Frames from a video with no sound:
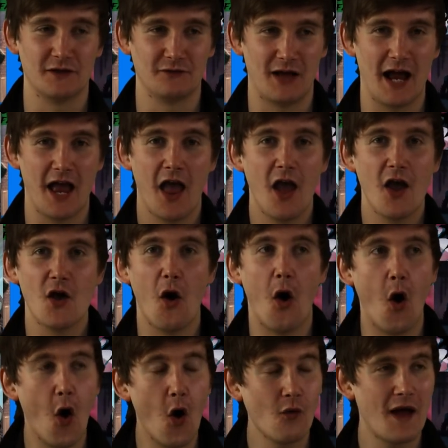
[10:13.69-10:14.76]
Of like,
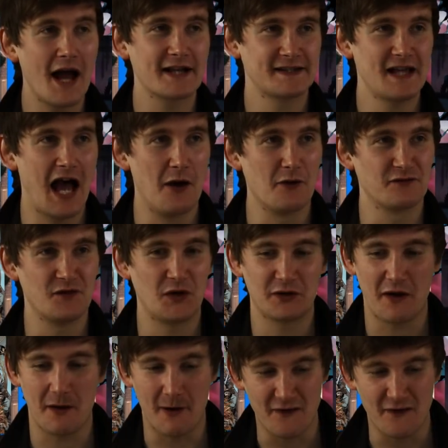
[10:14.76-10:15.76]
all that time I was flying around